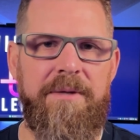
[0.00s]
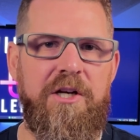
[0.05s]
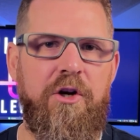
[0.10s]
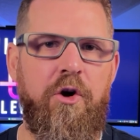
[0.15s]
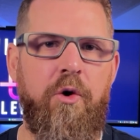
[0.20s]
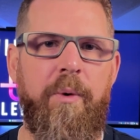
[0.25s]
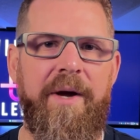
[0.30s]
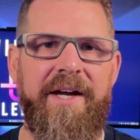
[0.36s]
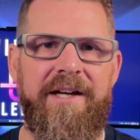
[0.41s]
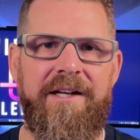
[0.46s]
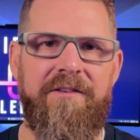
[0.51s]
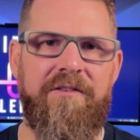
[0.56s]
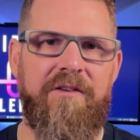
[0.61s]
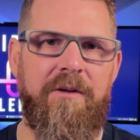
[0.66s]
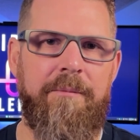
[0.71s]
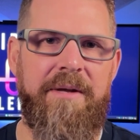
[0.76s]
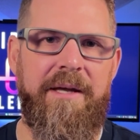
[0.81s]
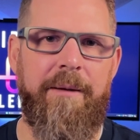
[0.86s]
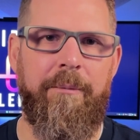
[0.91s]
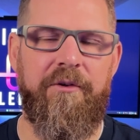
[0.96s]
quick to
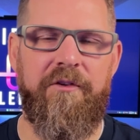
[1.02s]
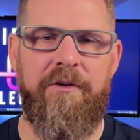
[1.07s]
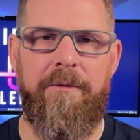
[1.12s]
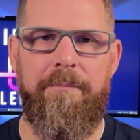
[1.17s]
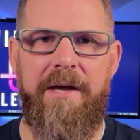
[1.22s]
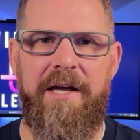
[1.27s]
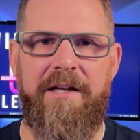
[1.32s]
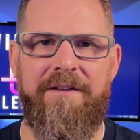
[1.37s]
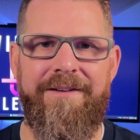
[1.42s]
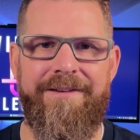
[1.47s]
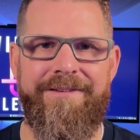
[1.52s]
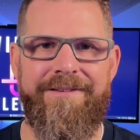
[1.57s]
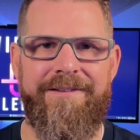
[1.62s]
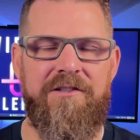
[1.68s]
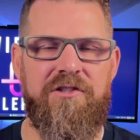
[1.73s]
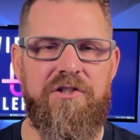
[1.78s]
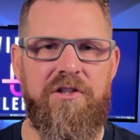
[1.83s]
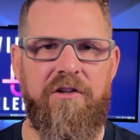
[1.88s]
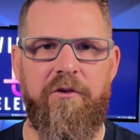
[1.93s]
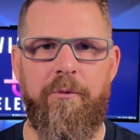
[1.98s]
be able to make
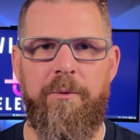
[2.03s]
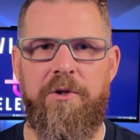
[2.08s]
decisions.